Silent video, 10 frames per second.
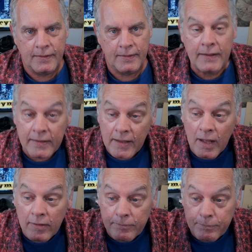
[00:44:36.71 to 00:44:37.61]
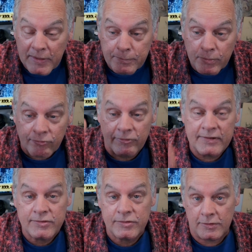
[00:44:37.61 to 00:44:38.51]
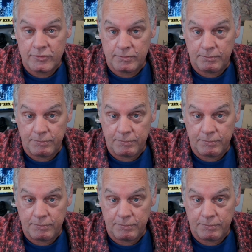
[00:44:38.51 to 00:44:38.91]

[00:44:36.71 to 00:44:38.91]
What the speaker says: He got people research